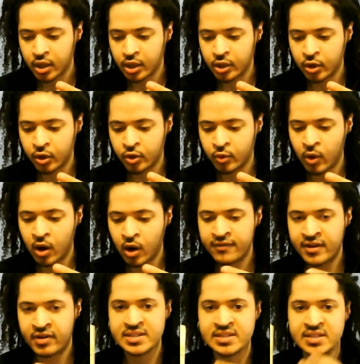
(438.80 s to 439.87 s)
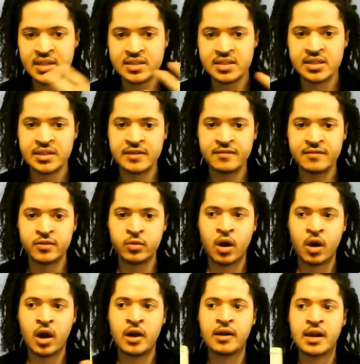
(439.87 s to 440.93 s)
You know, you are very sensitive, you
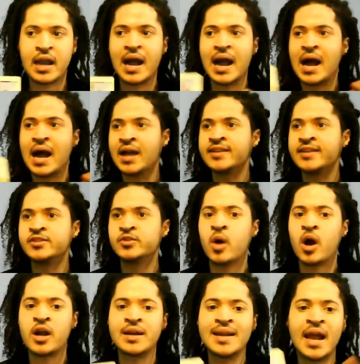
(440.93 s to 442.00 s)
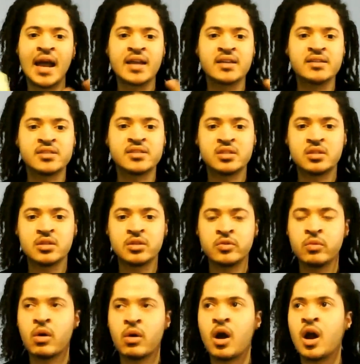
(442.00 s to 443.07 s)
are kind, you are nice,
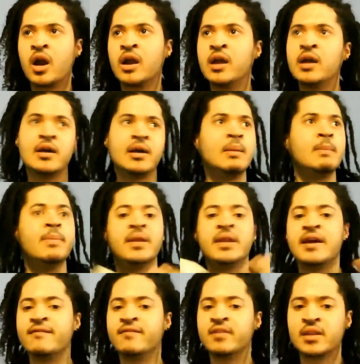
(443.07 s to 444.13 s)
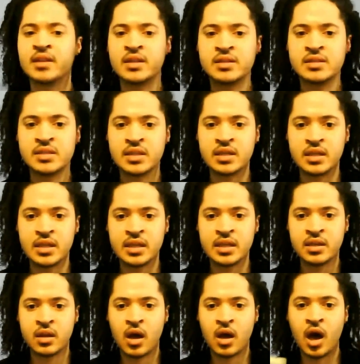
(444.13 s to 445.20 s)
you are benevolent,
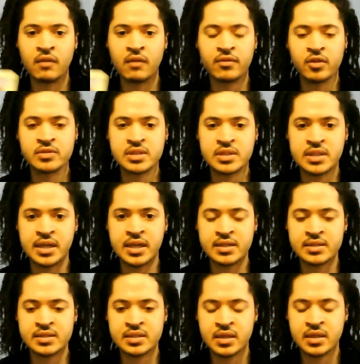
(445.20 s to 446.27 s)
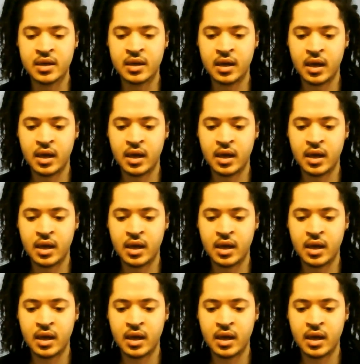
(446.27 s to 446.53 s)
and all of those things.